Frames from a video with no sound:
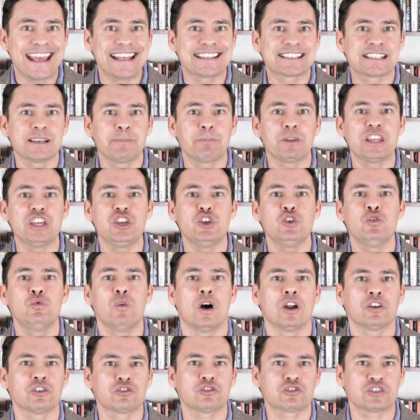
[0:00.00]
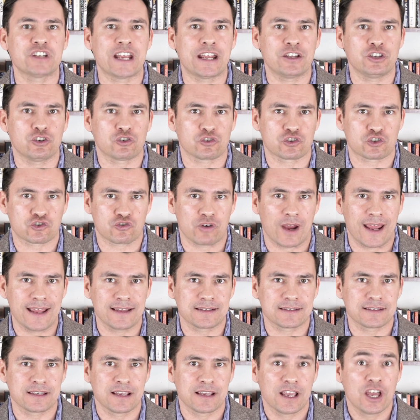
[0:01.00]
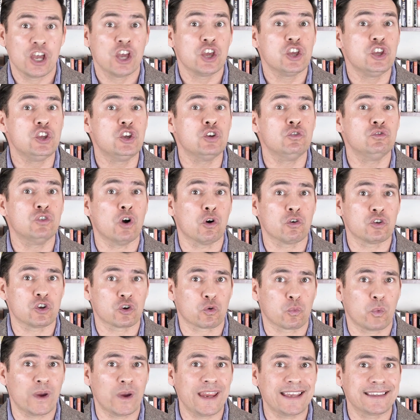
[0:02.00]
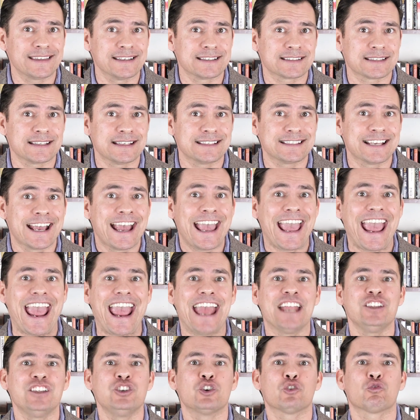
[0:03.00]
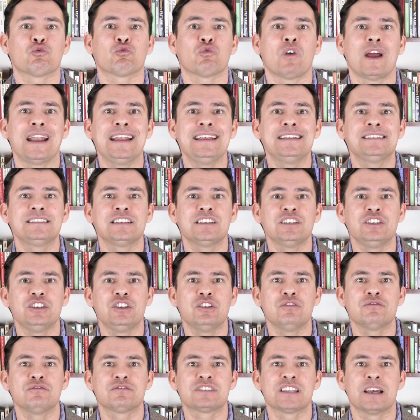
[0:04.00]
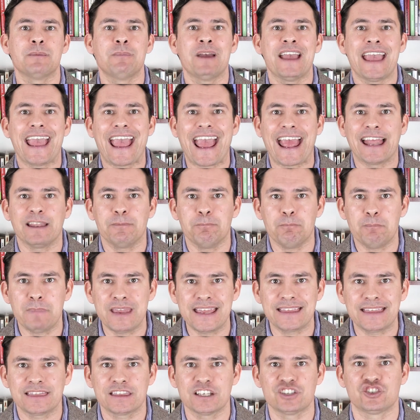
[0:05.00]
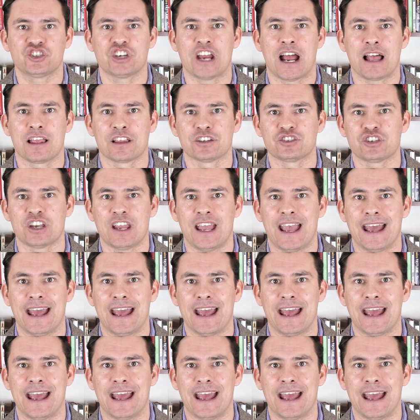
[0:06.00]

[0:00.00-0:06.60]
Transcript: It's simply you understand your strengths, you know your weaknesses and you're ready to use them and meet the challenge